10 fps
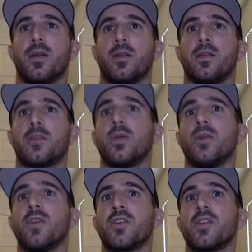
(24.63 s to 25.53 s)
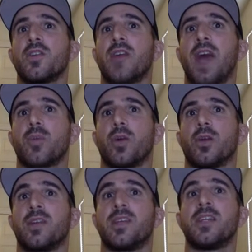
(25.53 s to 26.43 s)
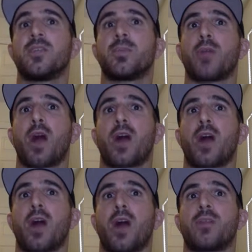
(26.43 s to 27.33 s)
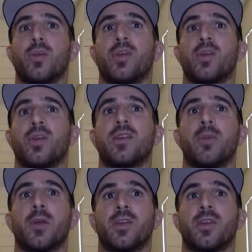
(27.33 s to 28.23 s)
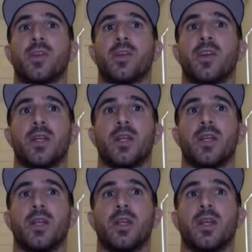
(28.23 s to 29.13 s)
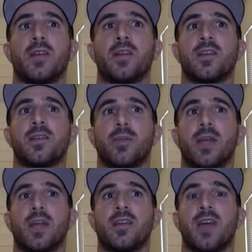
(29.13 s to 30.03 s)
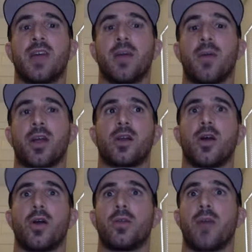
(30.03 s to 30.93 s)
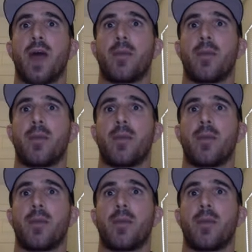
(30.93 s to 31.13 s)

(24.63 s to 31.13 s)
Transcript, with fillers: The Tule Vision dashboard lists each block's most recent leaf water potential reading displays them on a color-coded map.